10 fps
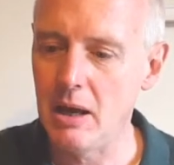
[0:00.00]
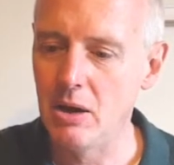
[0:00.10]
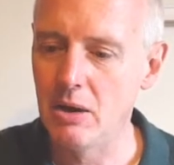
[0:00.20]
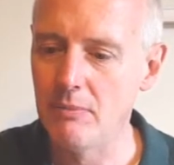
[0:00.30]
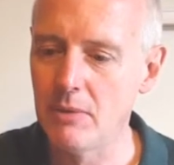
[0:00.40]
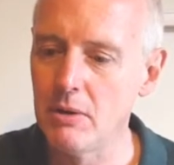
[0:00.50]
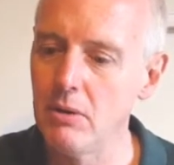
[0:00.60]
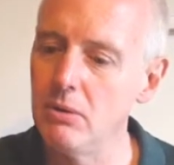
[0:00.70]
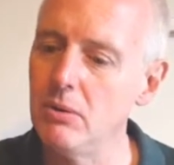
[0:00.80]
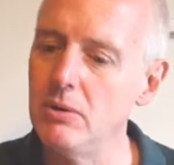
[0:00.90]
Uh,
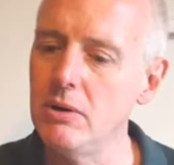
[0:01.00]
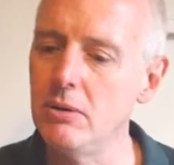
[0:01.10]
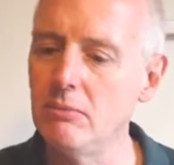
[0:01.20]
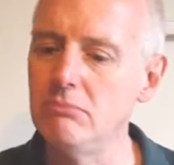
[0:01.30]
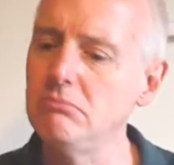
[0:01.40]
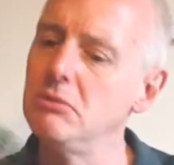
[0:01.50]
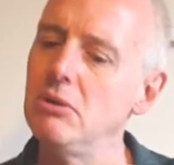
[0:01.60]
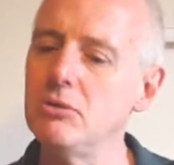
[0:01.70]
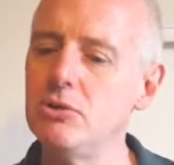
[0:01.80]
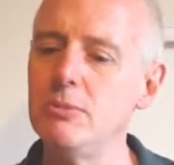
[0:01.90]
oh, not,
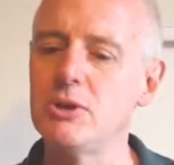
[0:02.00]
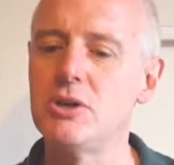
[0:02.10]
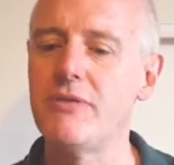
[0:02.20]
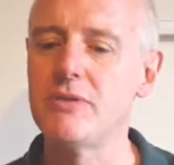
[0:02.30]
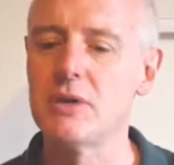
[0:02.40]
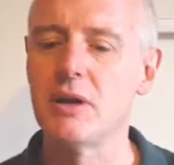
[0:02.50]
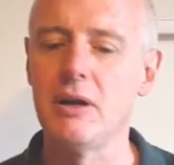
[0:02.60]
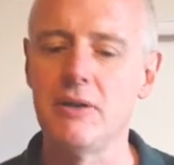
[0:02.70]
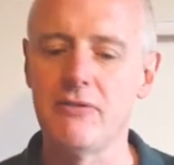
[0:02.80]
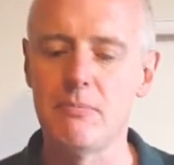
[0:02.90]
not too much difference in
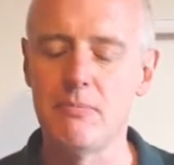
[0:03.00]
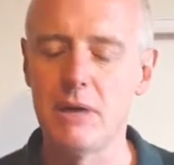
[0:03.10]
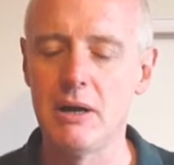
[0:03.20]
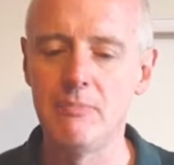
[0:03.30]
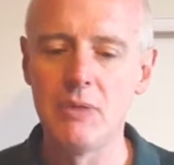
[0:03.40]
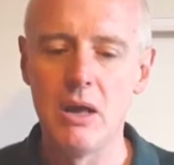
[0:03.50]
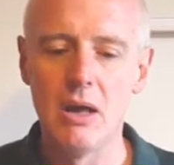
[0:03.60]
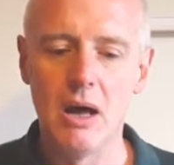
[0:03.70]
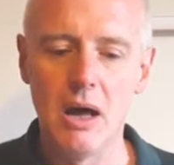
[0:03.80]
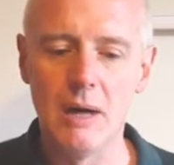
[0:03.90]
colour from, uh,
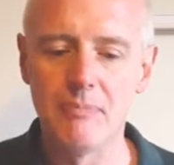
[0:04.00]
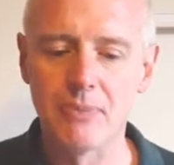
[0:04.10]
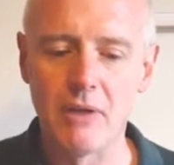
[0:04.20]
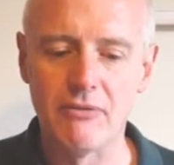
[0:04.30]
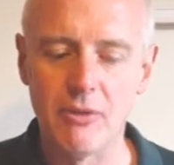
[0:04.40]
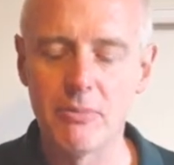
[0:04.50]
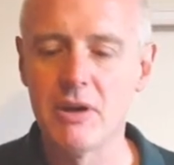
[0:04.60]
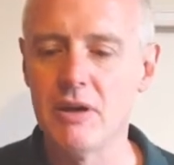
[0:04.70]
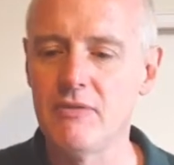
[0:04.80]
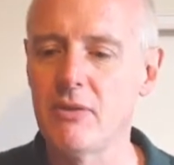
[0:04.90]
um, from,
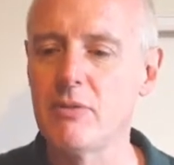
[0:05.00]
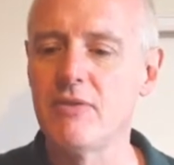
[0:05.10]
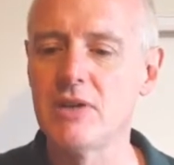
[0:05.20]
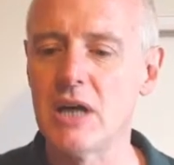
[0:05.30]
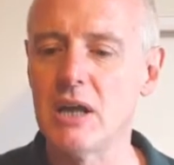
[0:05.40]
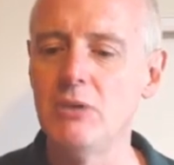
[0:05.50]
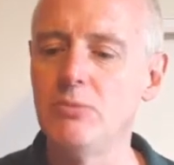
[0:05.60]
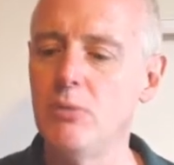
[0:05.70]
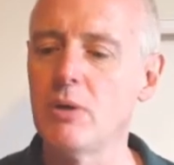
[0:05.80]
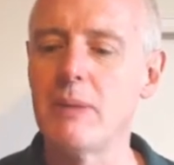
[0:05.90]
the, from the
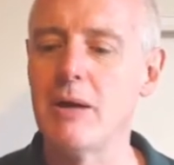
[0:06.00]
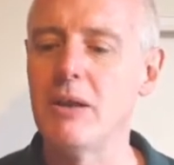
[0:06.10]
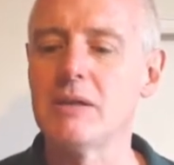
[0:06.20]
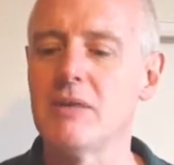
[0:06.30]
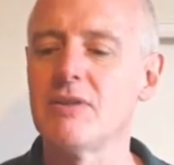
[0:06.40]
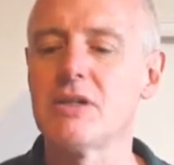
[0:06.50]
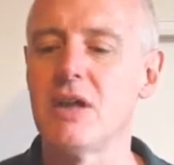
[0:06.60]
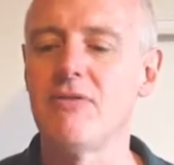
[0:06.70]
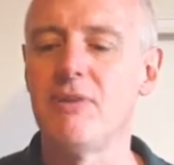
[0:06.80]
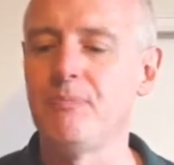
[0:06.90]
Verdelho. What about, let's have a
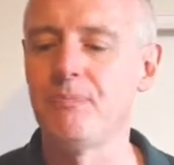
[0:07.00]
sniff.